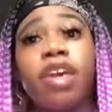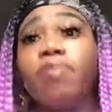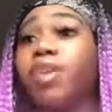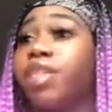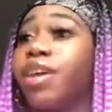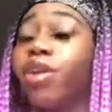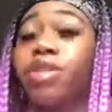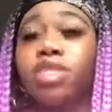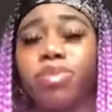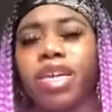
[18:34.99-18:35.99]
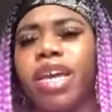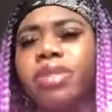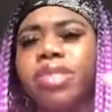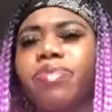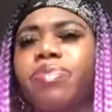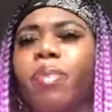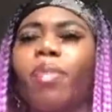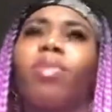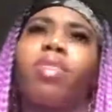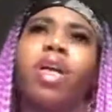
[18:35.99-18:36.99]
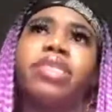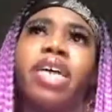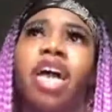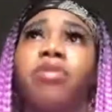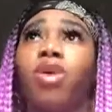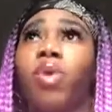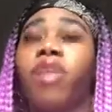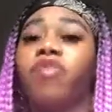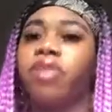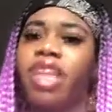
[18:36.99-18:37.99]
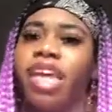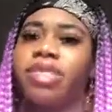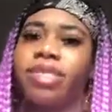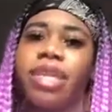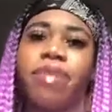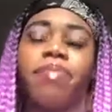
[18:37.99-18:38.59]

but they are sometimes times away from classes that